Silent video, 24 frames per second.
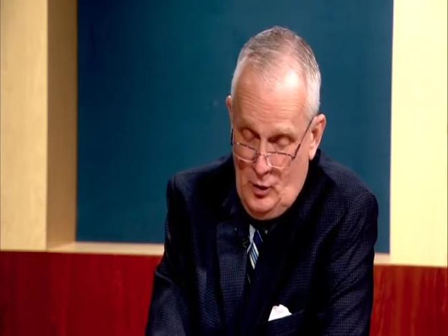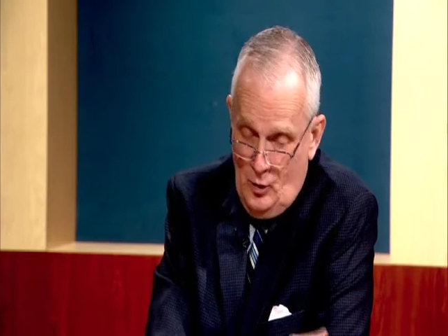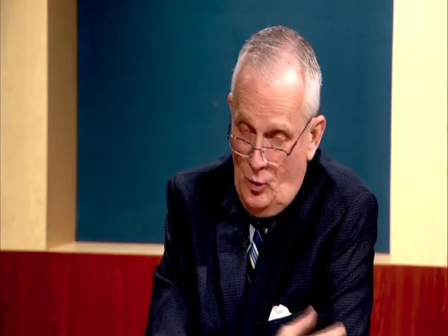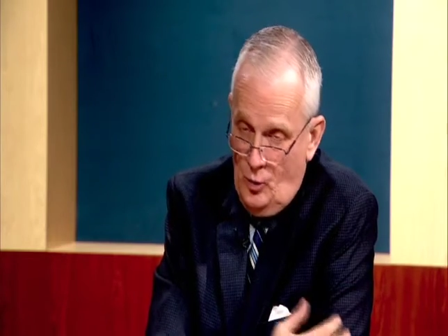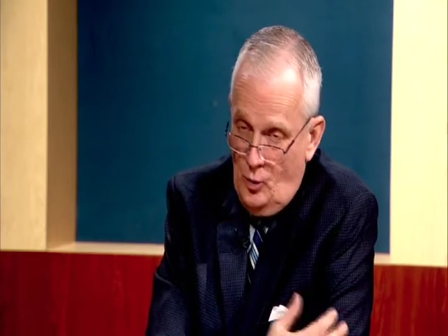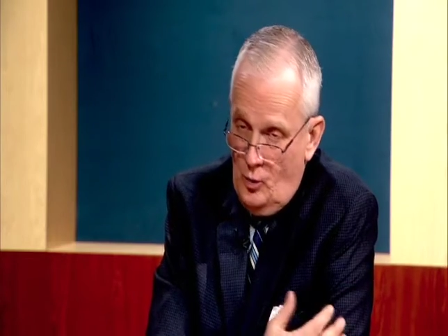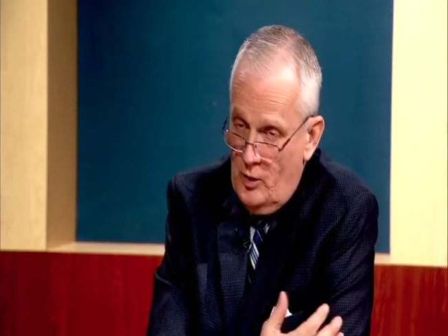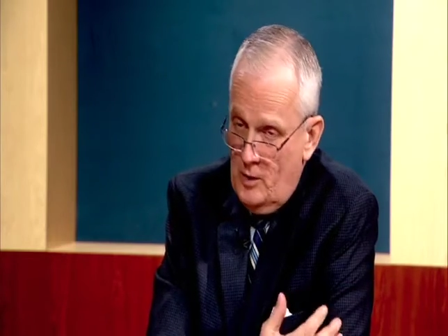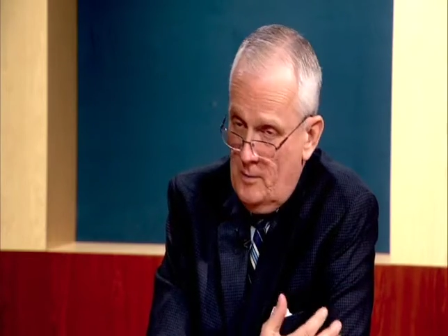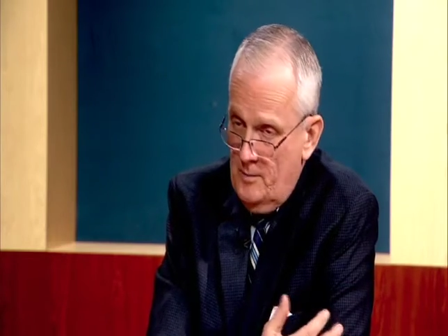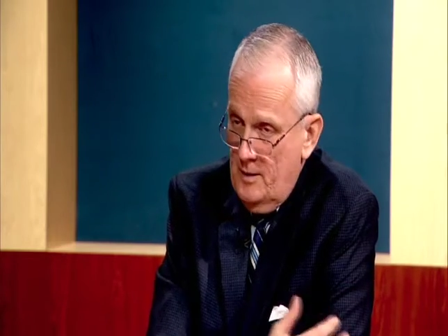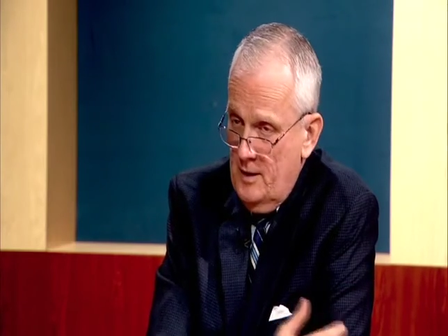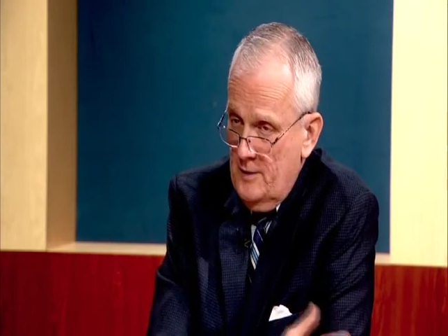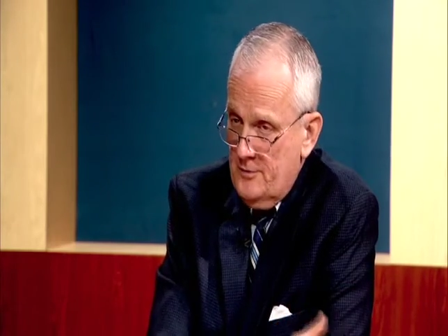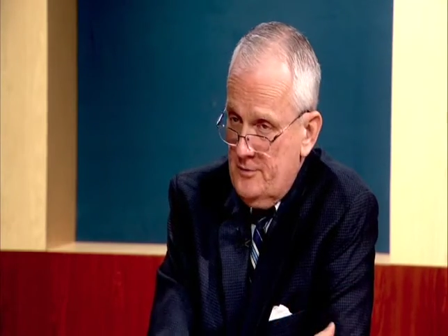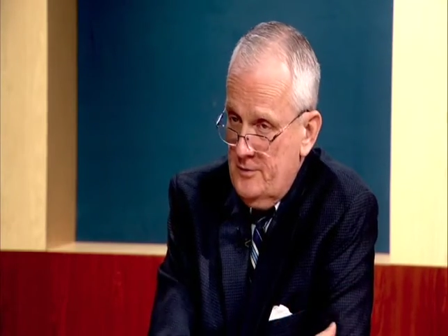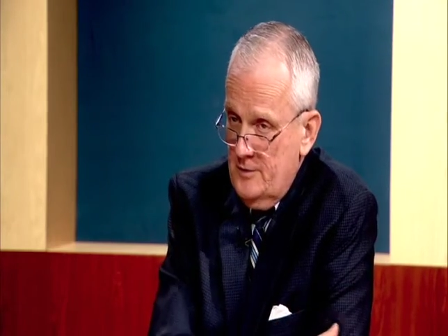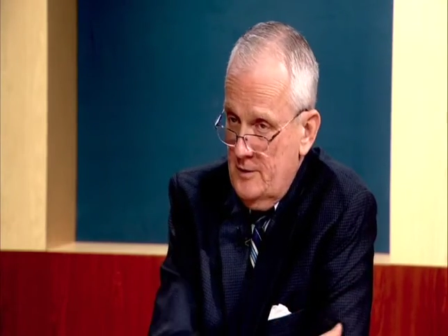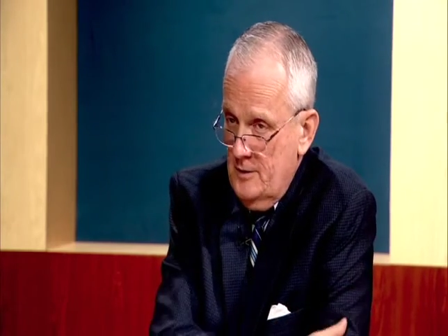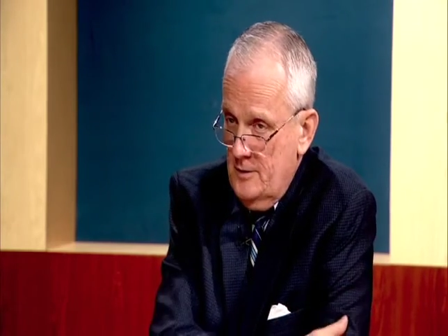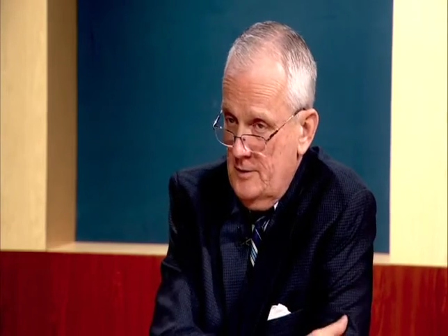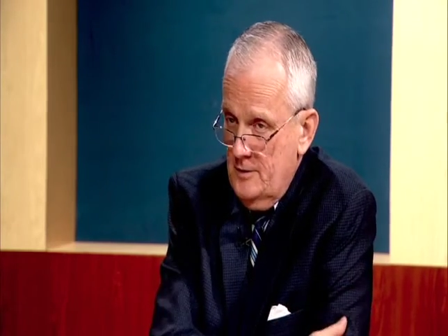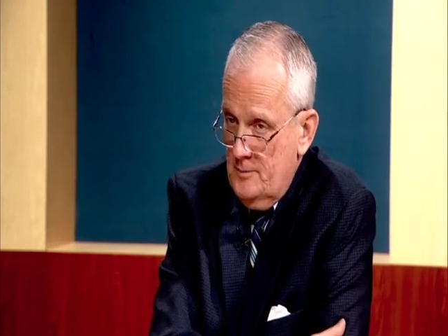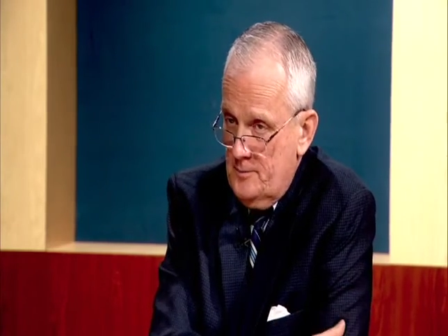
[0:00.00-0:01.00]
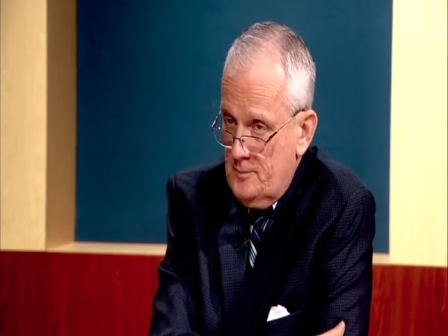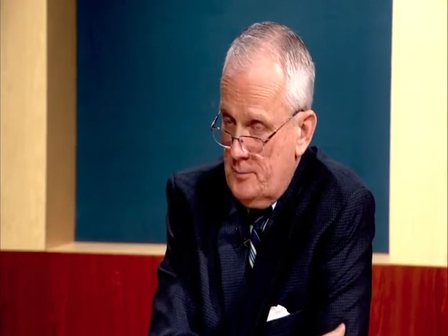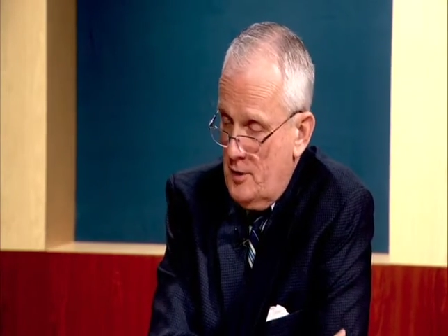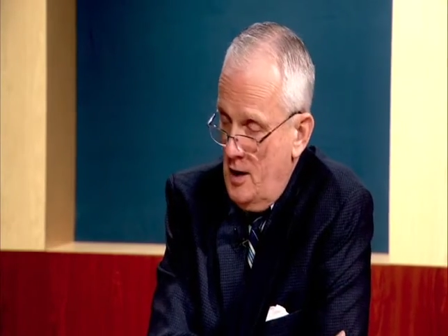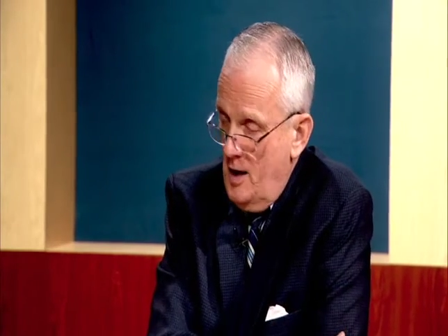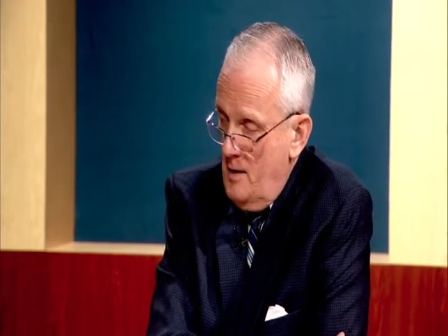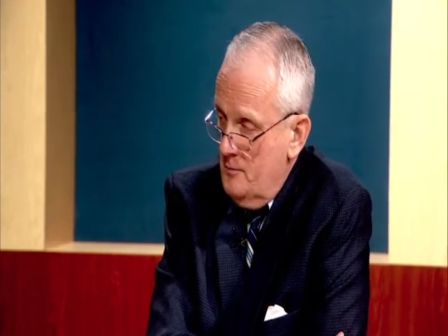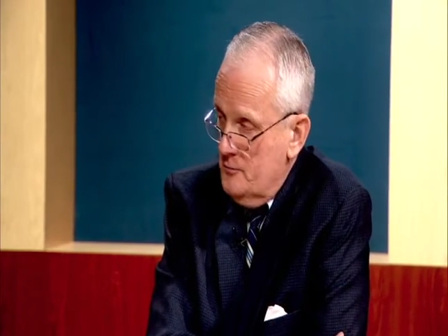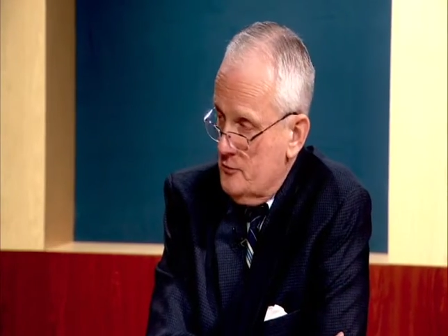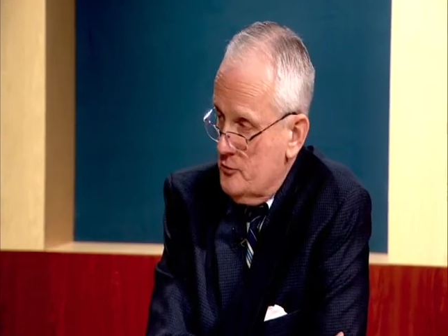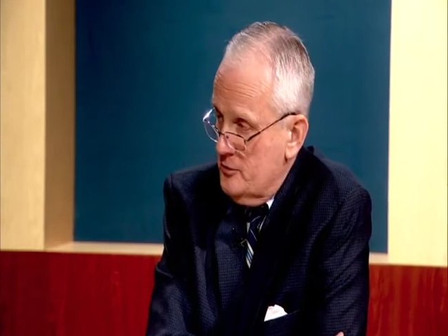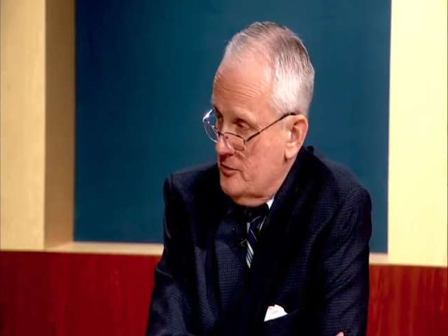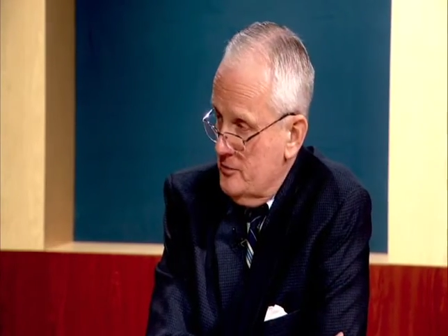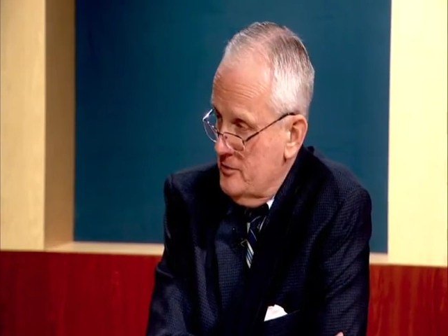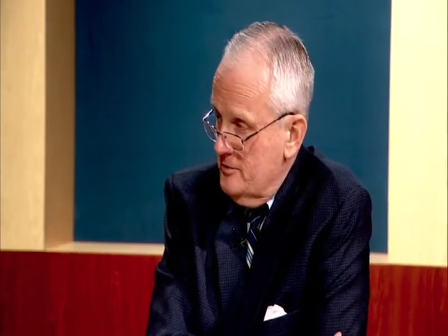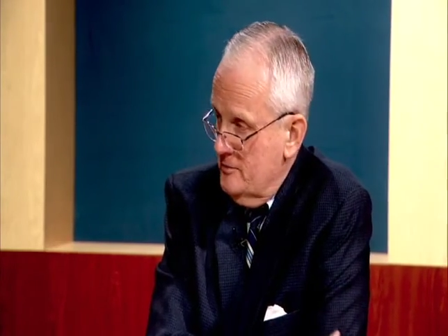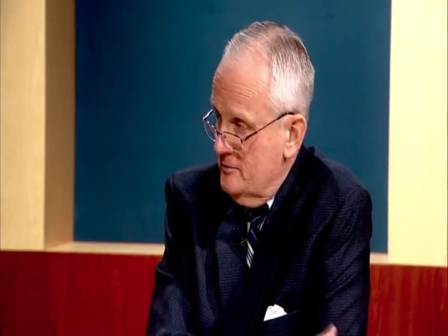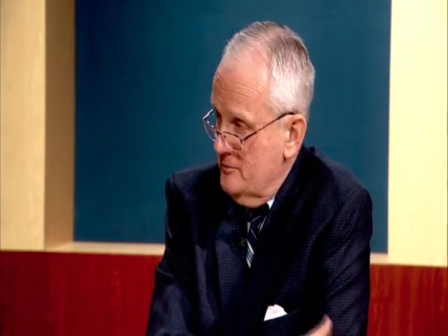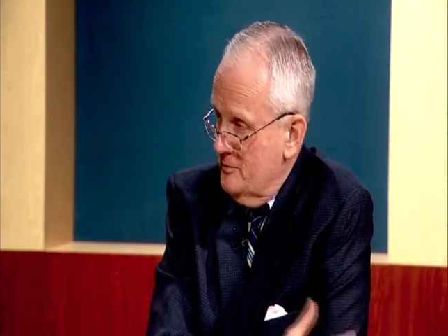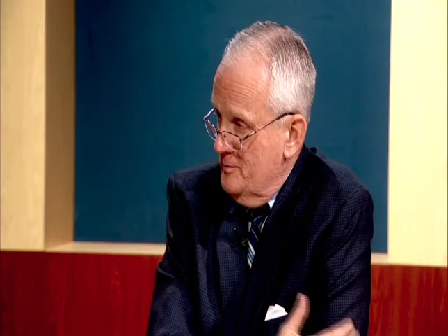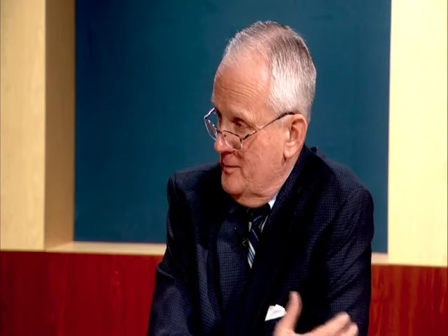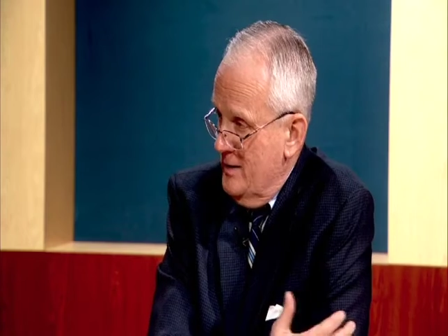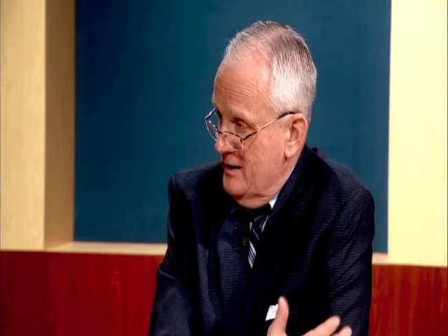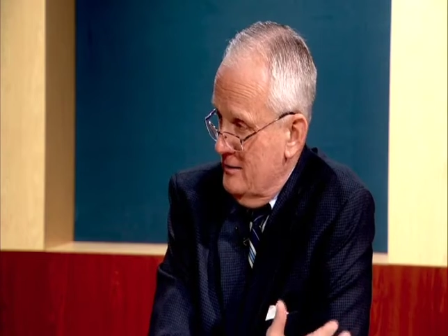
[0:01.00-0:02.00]
What about the problems we're seeing
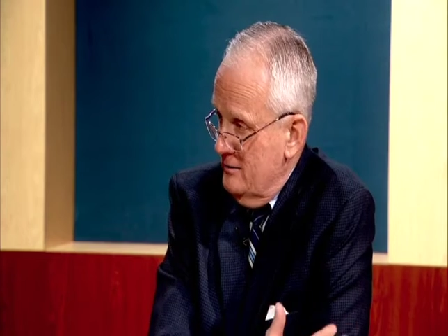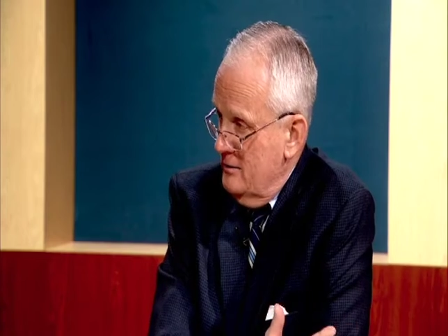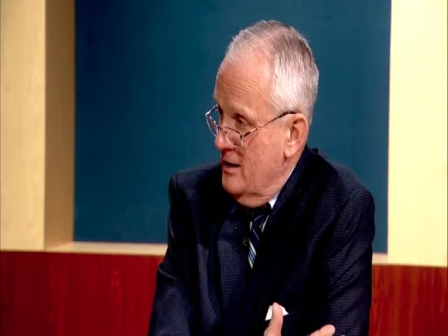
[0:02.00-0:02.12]
about